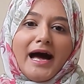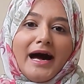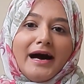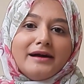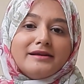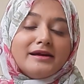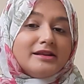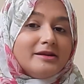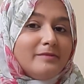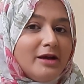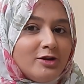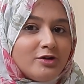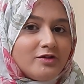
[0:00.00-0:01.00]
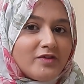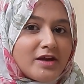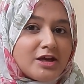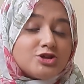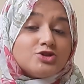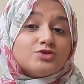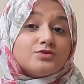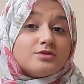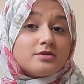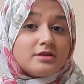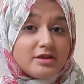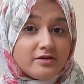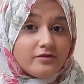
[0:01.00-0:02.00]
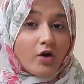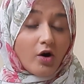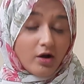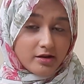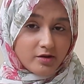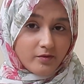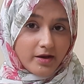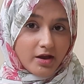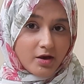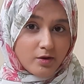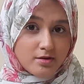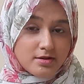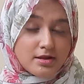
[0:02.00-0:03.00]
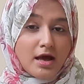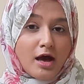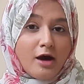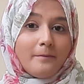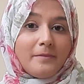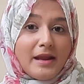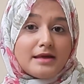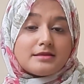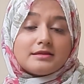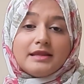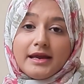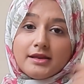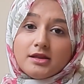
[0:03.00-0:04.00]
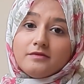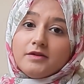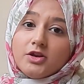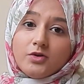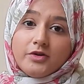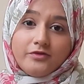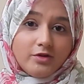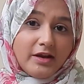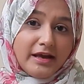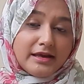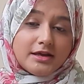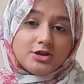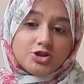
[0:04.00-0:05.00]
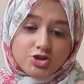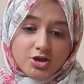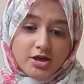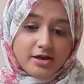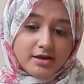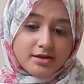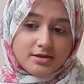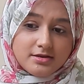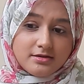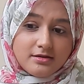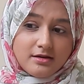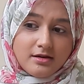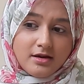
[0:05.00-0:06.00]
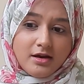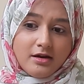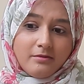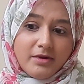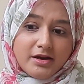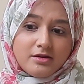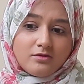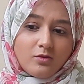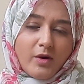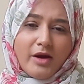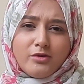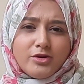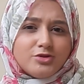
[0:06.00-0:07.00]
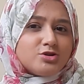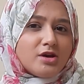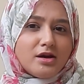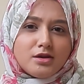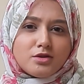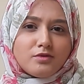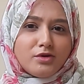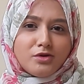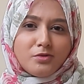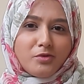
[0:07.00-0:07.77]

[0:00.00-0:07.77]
and hit the bell notification to receive all the videos. Plus, like this video if you like it, share it. But why would you share this video, to